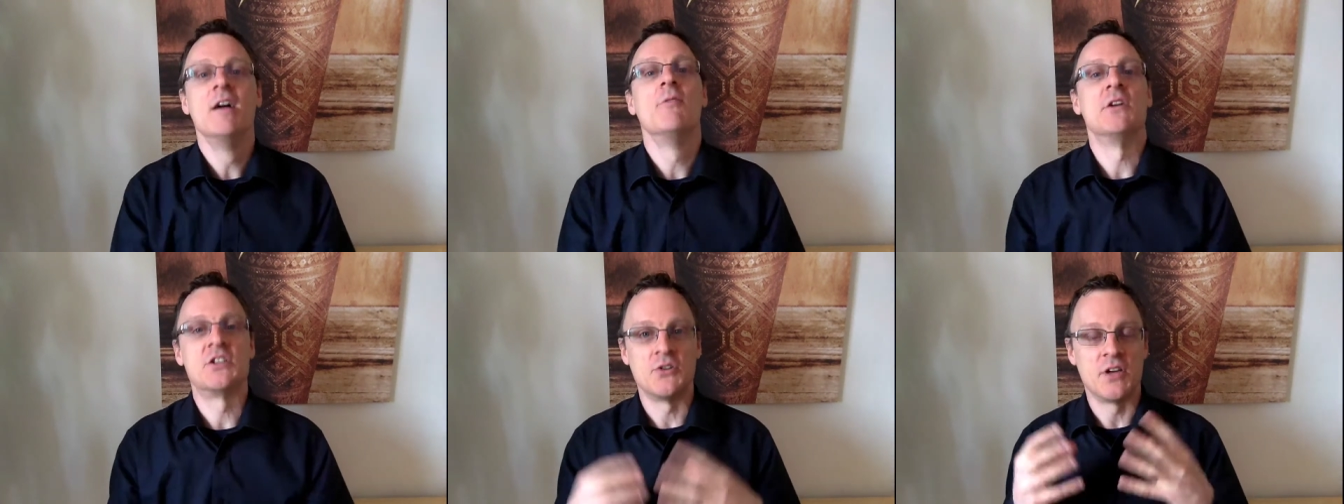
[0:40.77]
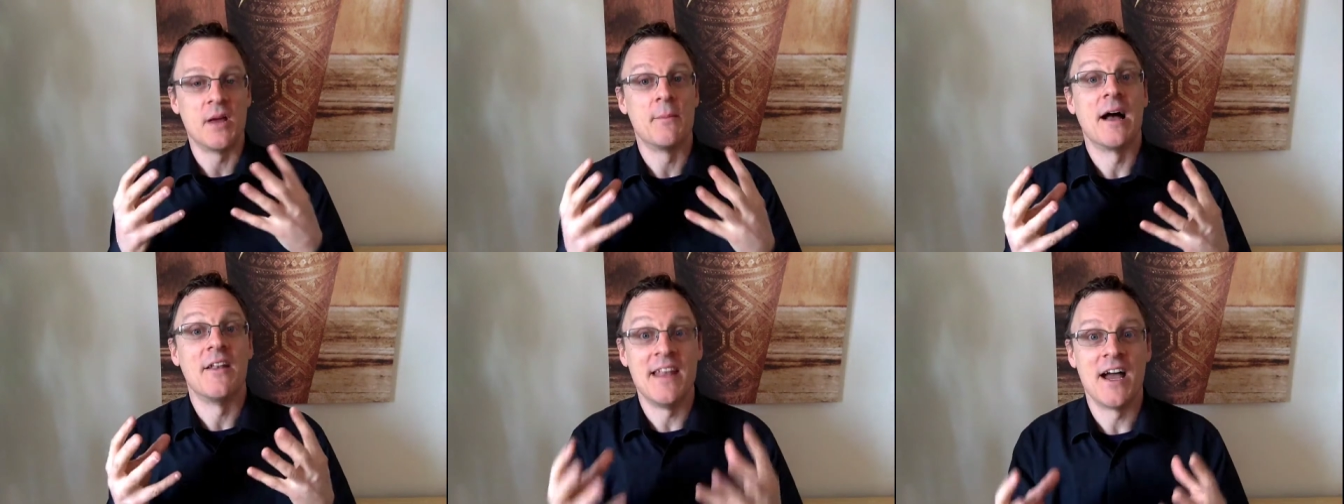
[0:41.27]
we're talking
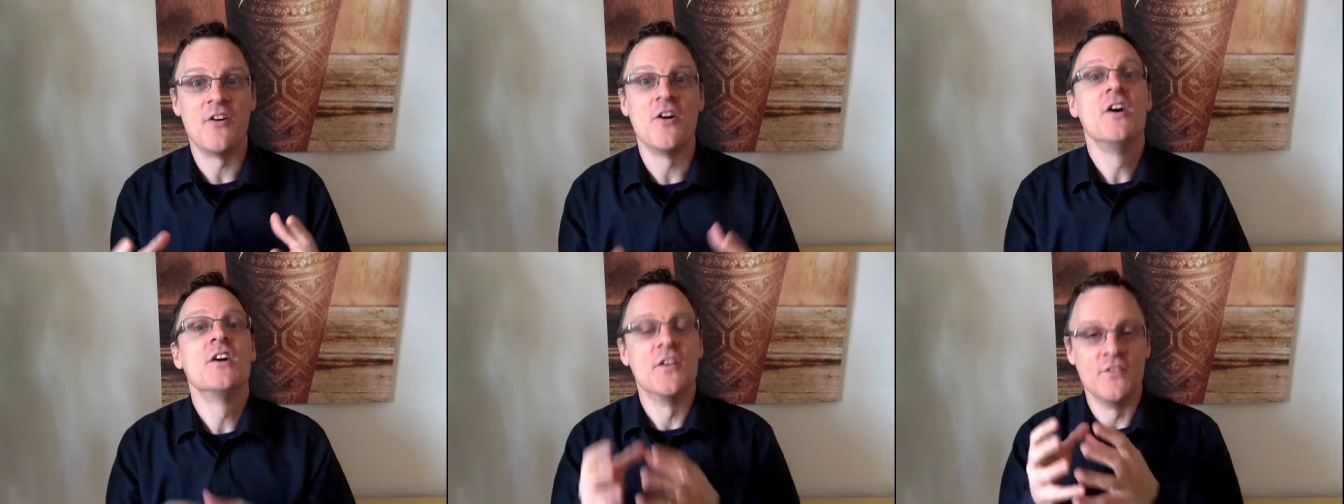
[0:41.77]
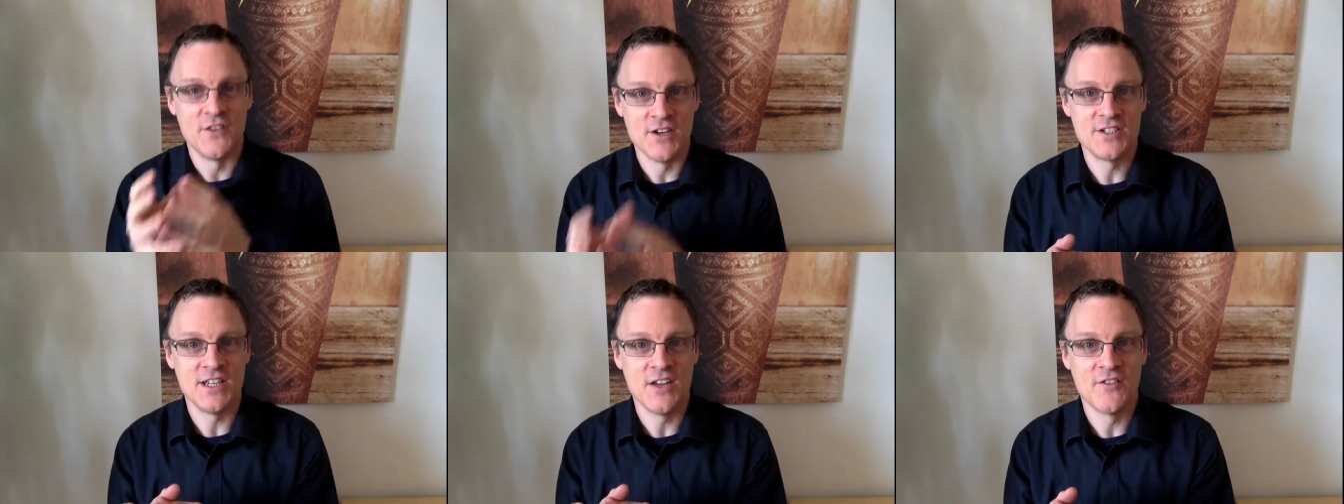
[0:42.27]
about now
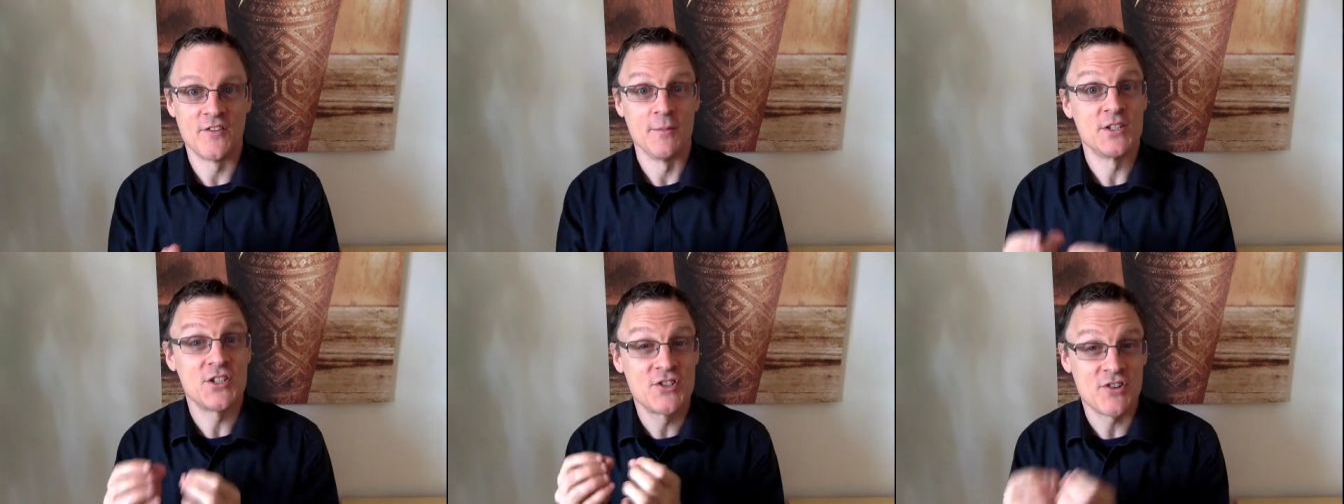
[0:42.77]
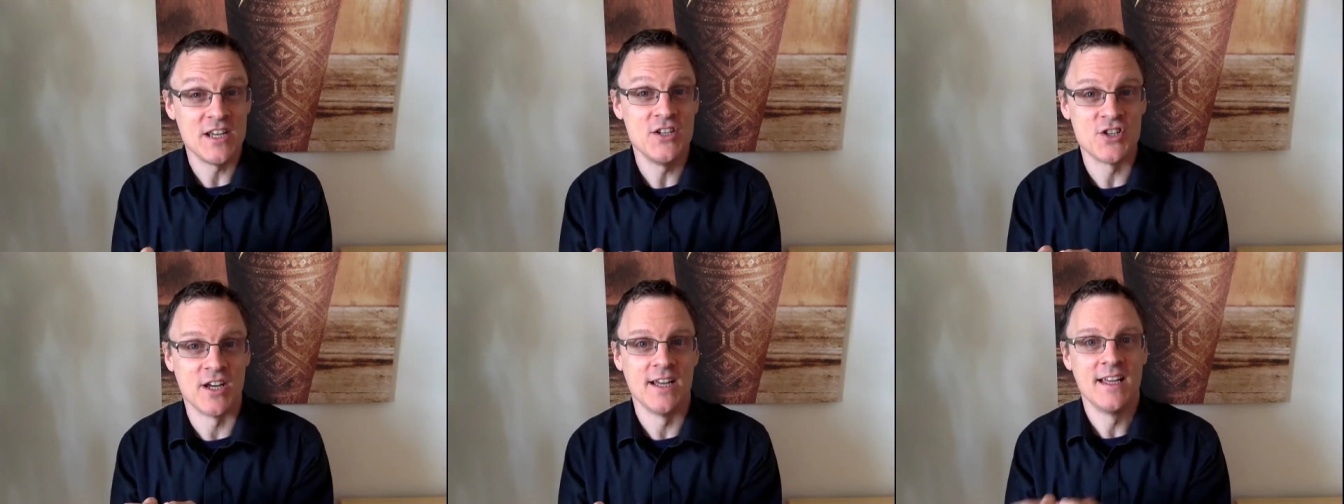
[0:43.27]
converting from a
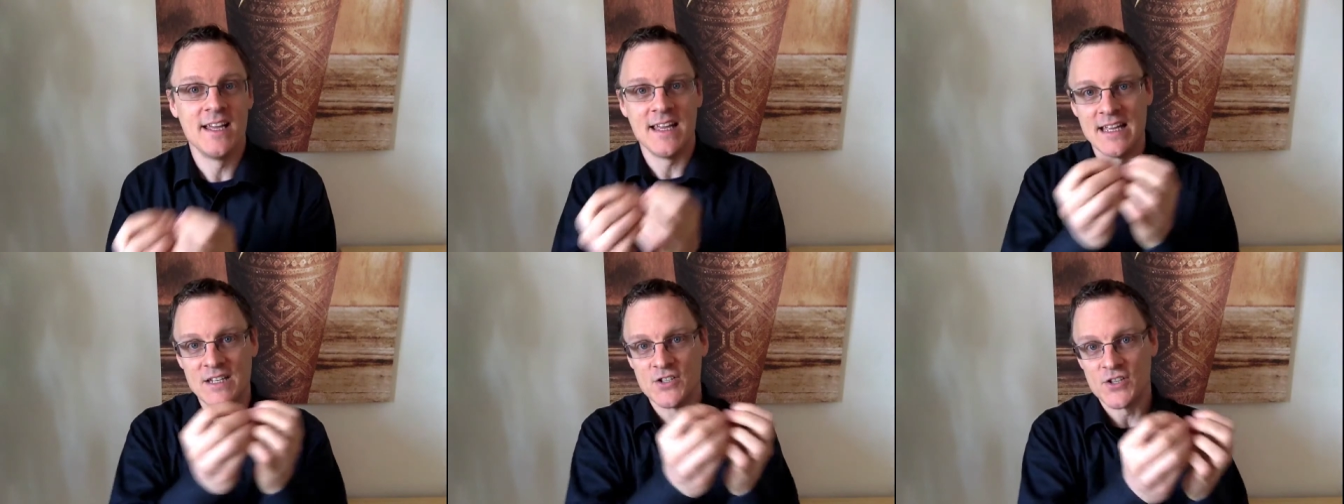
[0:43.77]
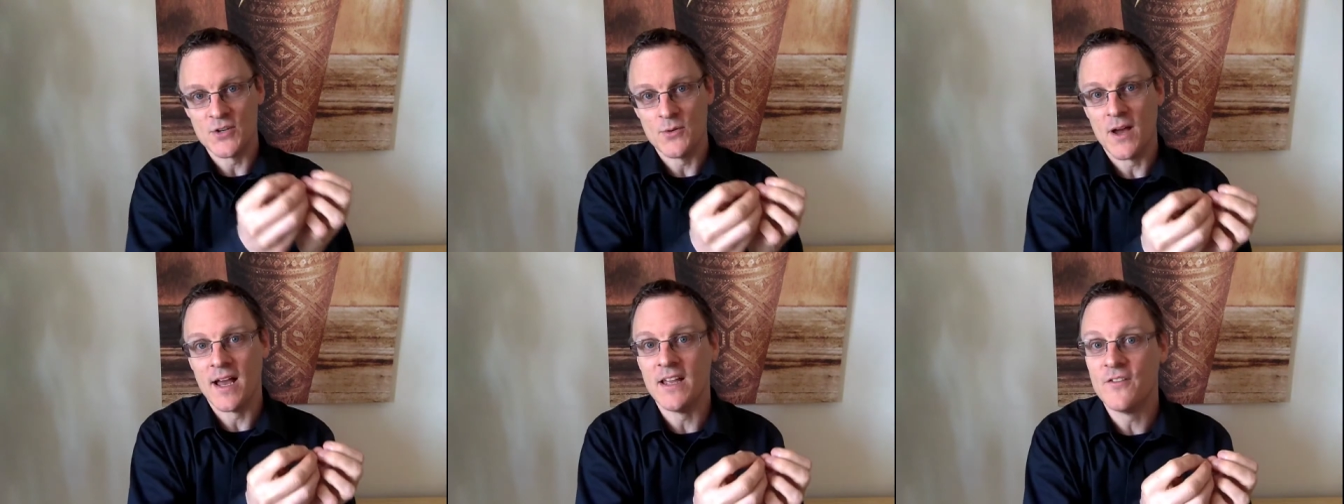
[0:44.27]
stranger into
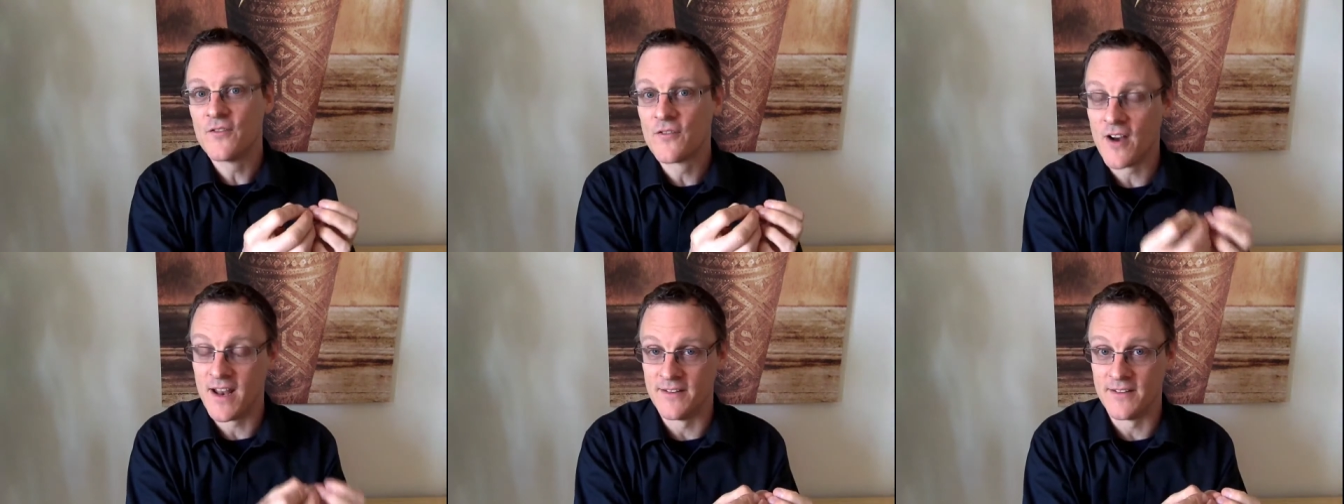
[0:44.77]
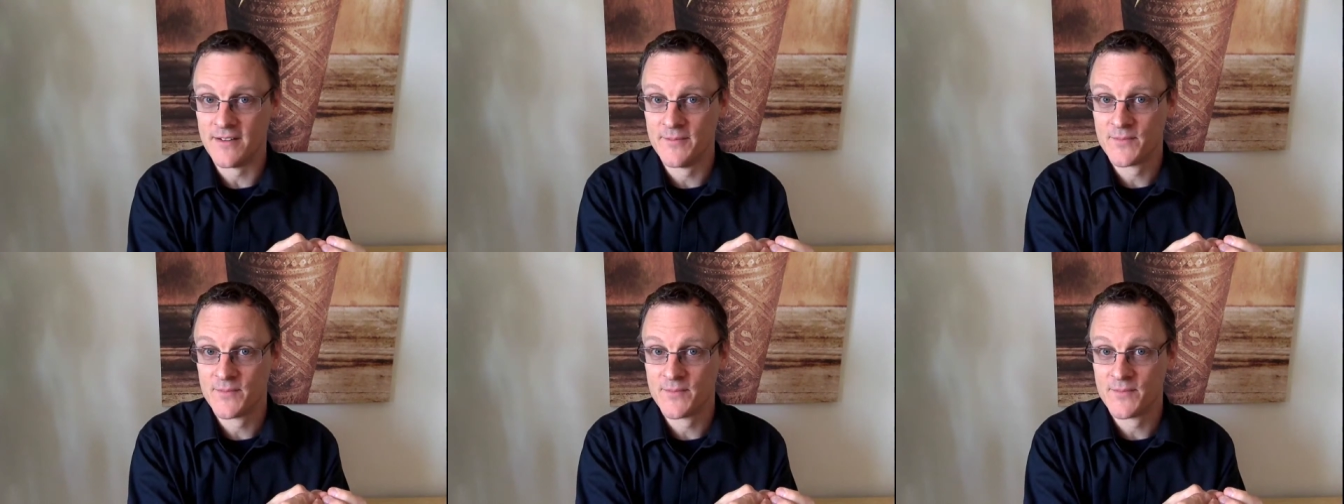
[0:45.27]
a friend.